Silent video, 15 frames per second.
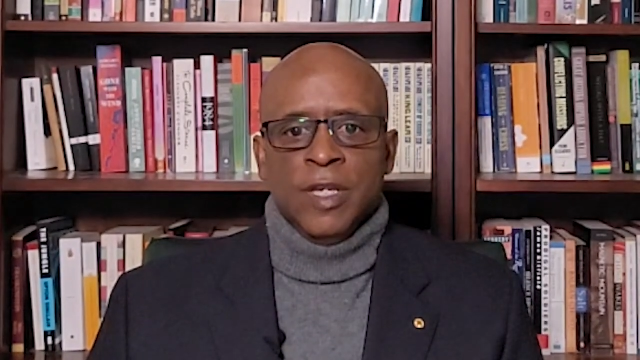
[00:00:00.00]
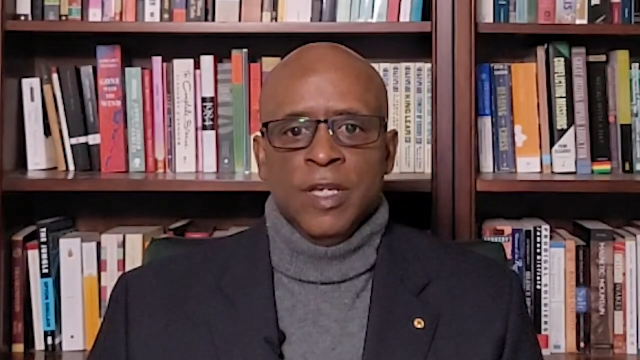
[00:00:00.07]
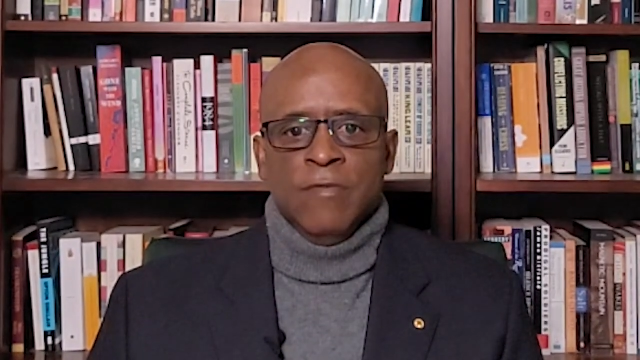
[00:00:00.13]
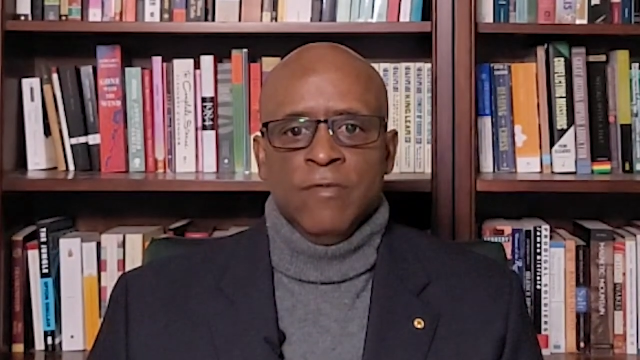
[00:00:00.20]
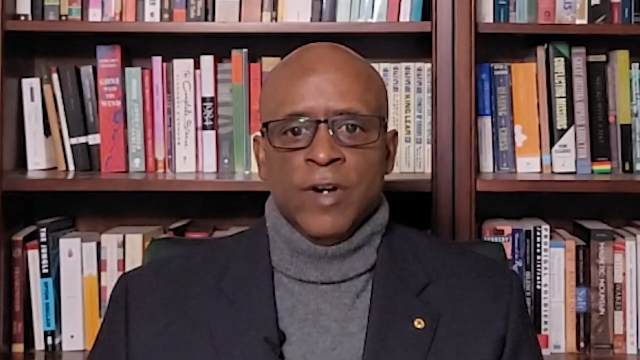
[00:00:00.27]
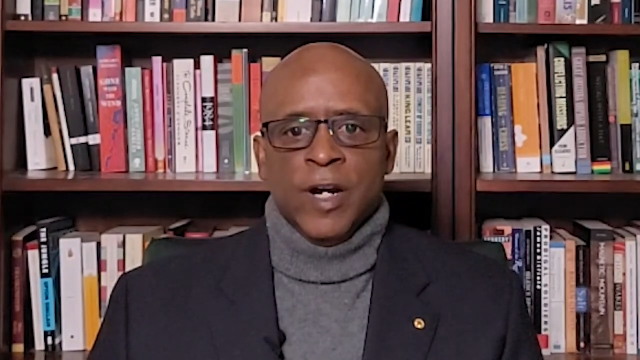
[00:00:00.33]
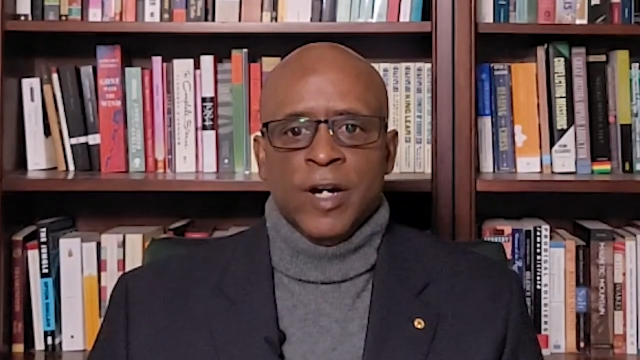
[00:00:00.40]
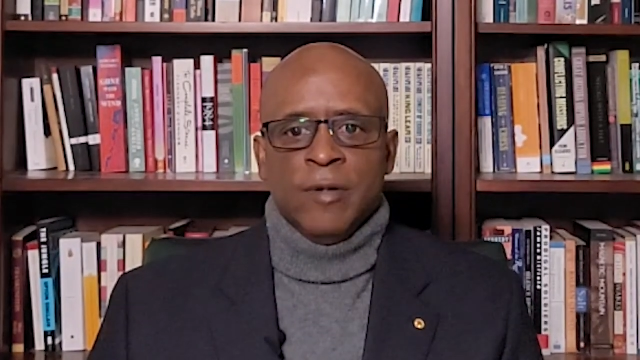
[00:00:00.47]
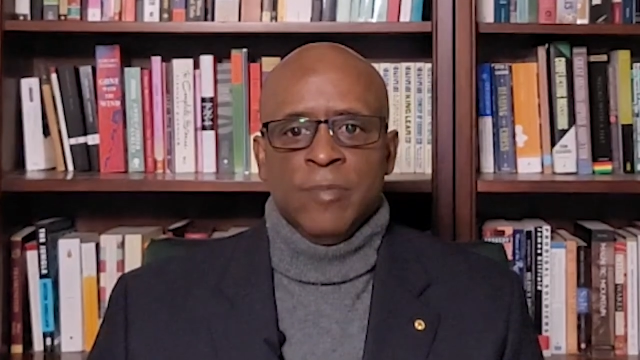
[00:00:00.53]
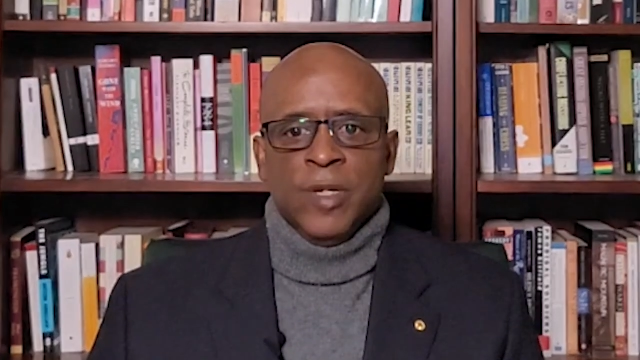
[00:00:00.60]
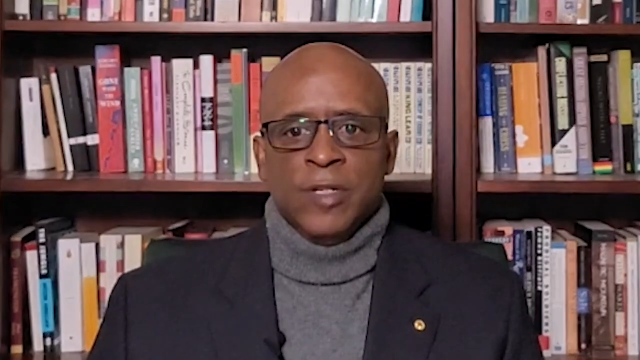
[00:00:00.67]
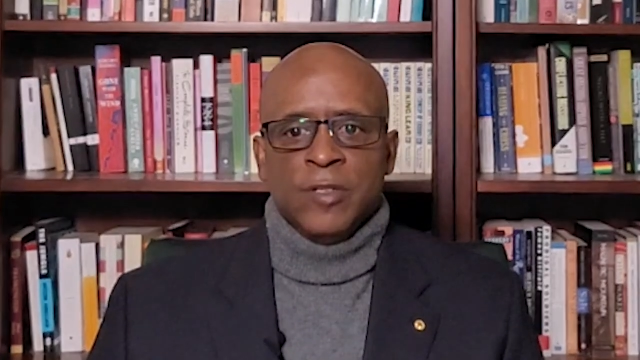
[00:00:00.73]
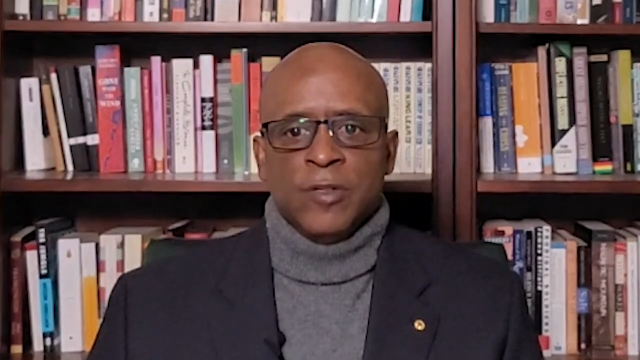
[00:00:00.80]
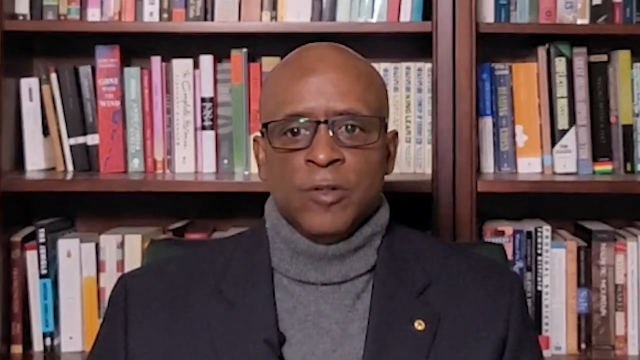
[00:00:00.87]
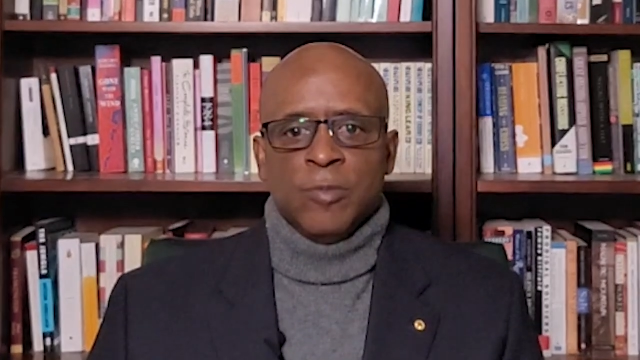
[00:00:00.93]

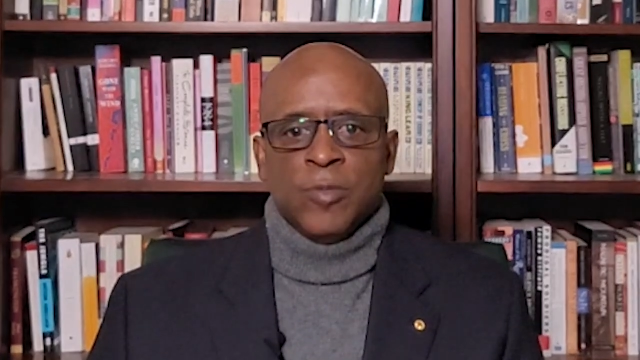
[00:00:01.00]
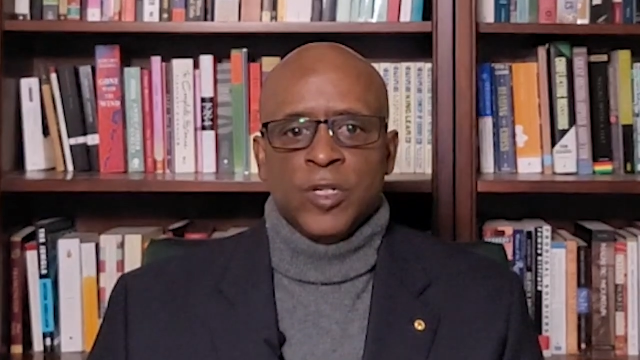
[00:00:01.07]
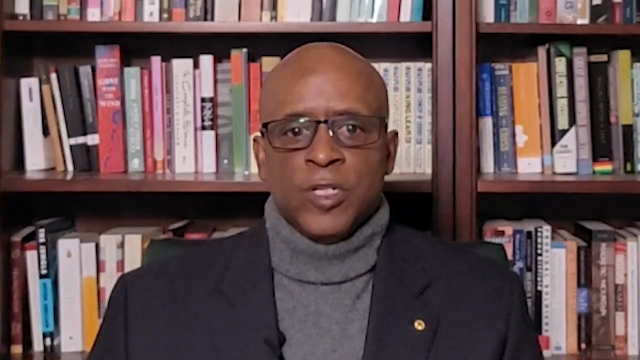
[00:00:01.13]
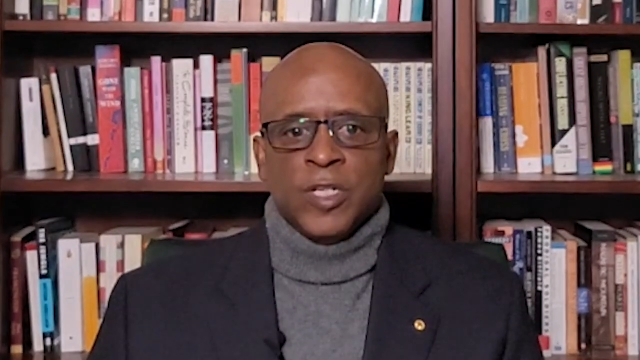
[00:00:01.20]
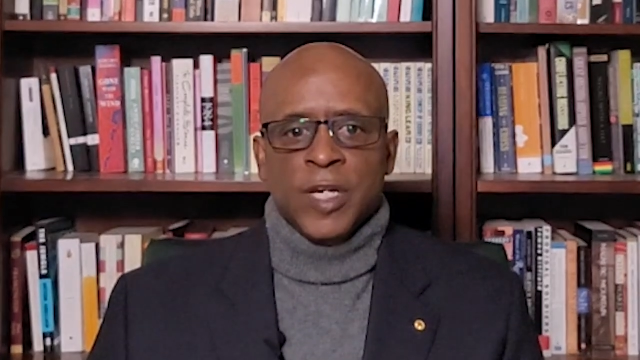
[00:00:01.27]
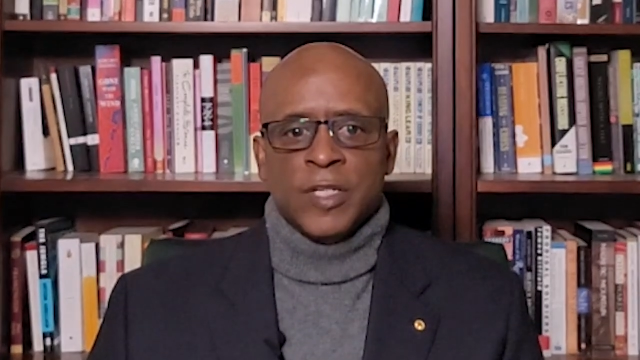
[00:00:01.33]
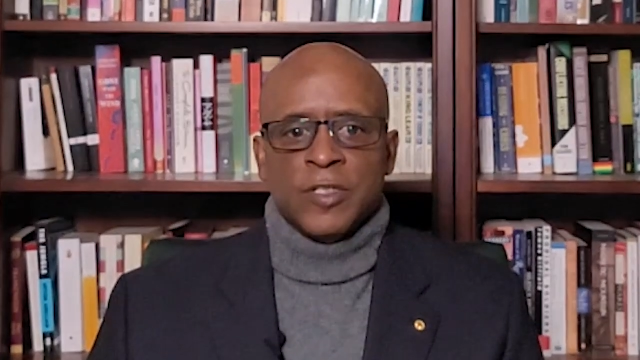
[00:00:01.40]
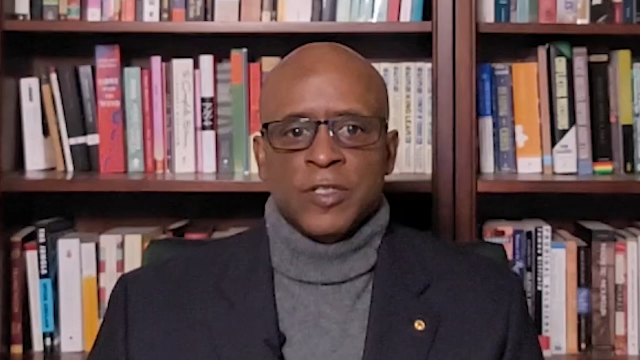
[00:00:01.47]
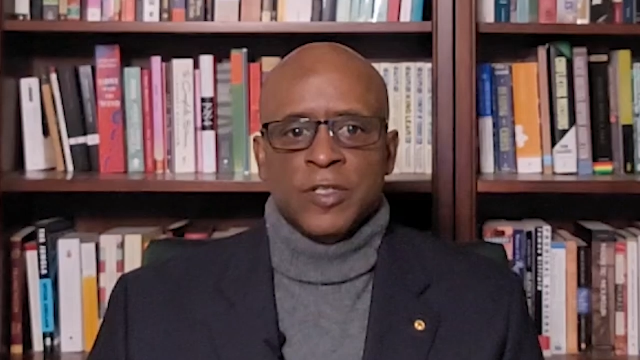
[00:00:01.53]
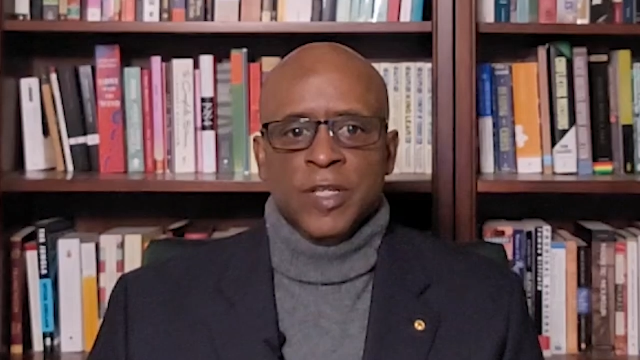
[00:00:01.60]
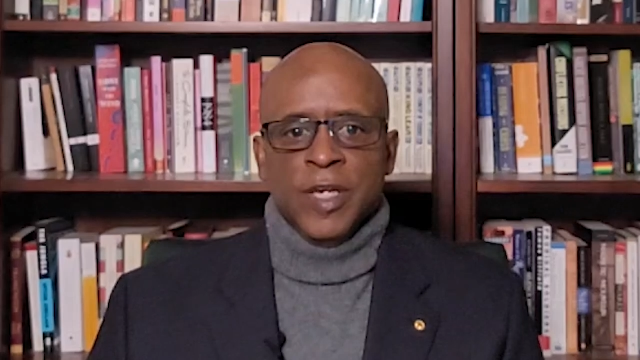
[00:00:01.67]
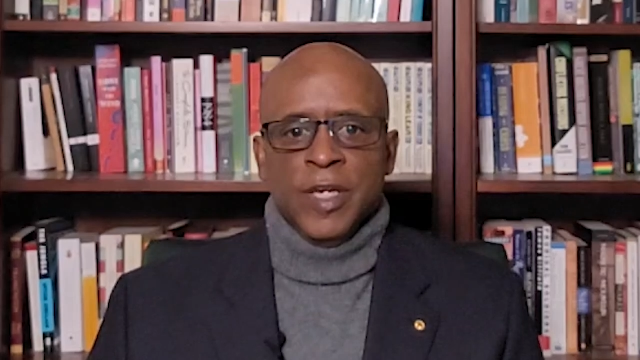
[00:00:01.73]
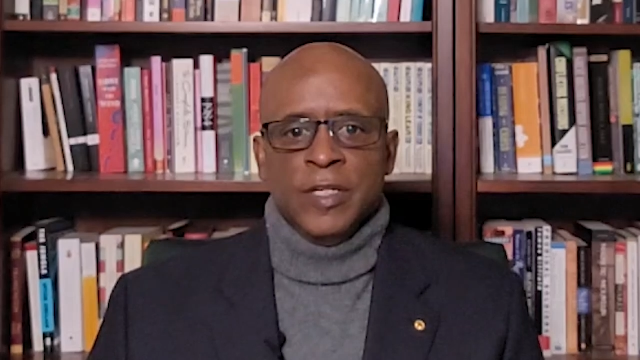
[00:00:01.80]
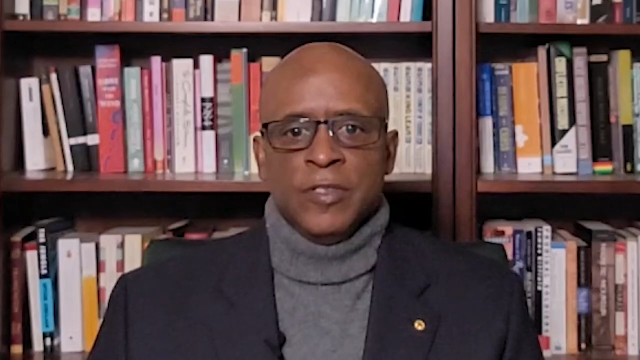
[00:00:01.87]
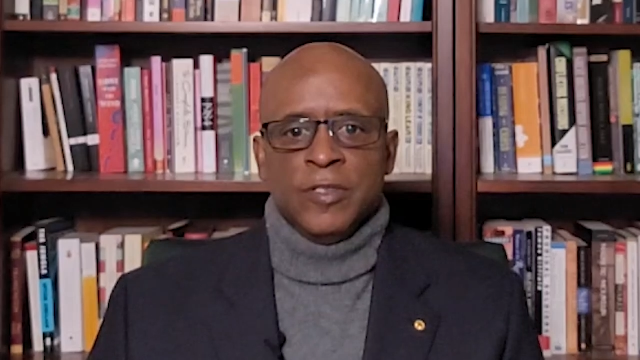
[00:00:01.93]
Environmental Protection
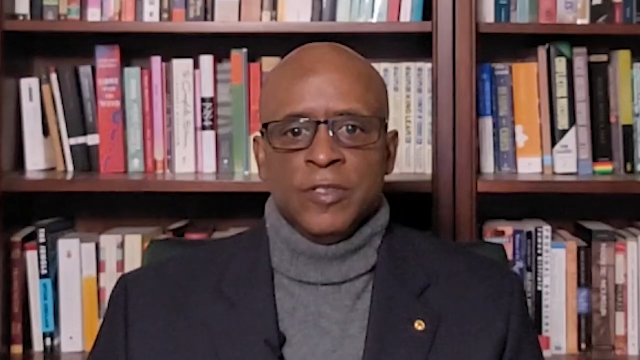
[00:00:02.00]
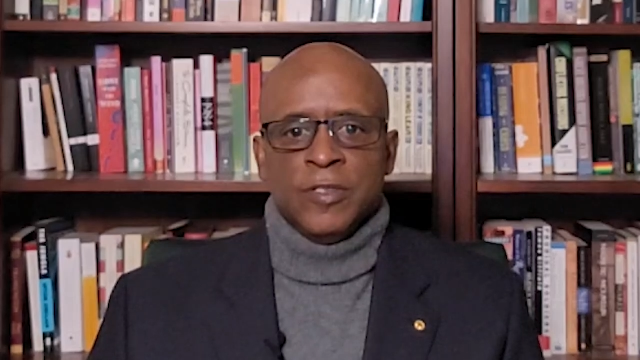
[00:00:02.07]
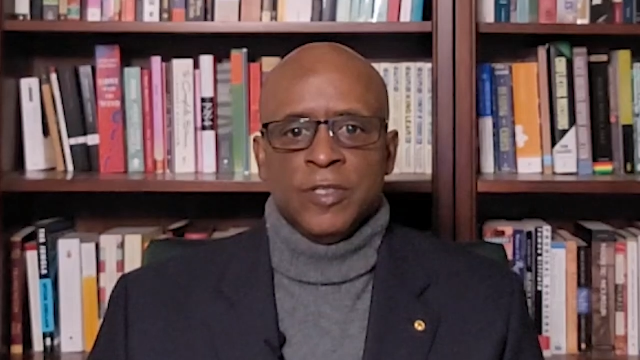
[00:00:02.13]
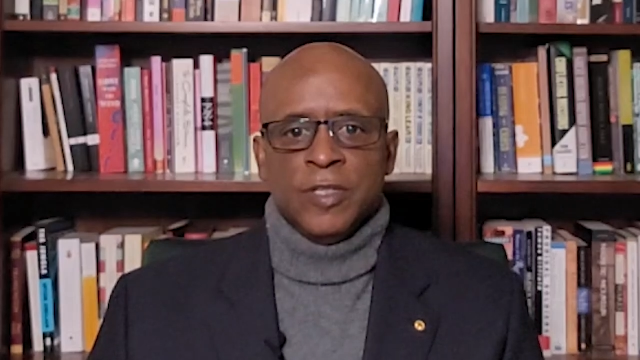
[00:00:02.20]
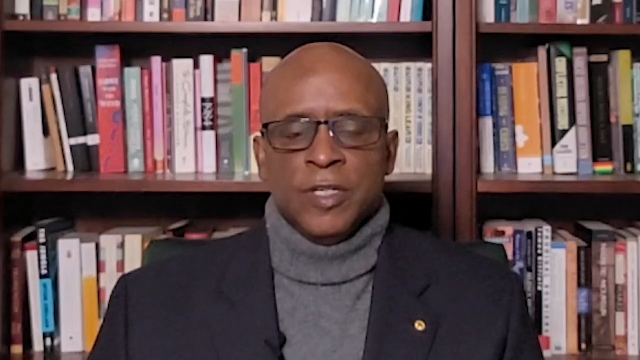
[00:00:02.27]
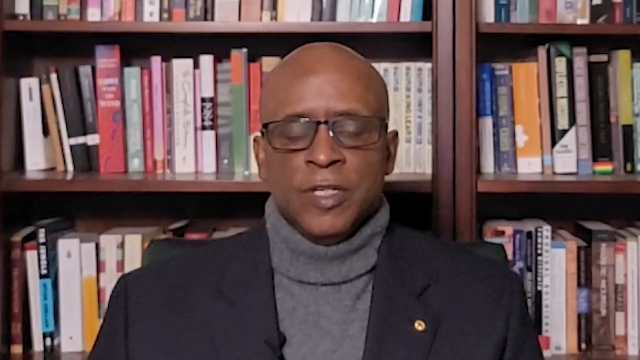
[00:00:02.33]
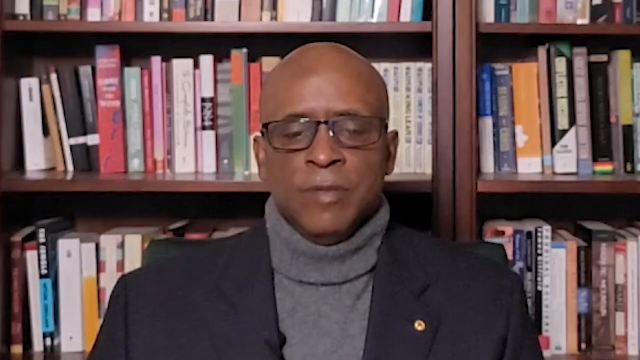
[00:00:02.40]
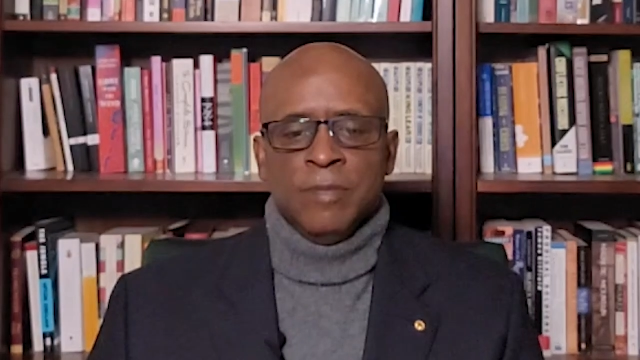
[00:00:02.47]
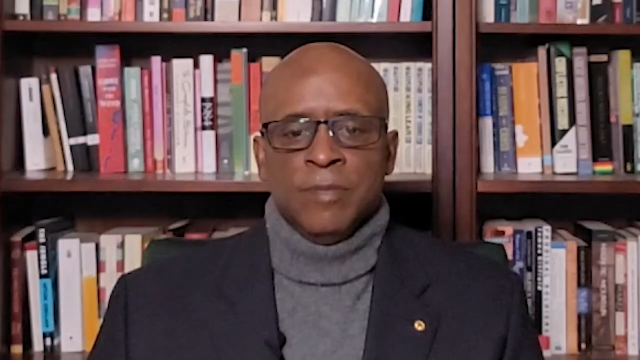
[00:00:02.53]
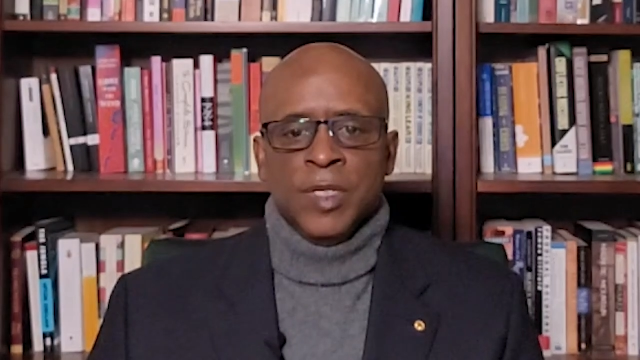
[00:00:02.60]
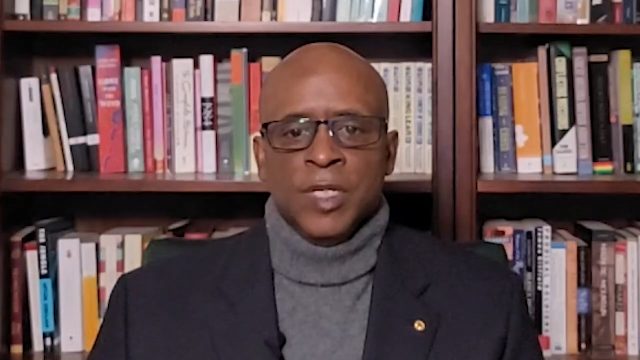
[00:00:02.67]
Agency,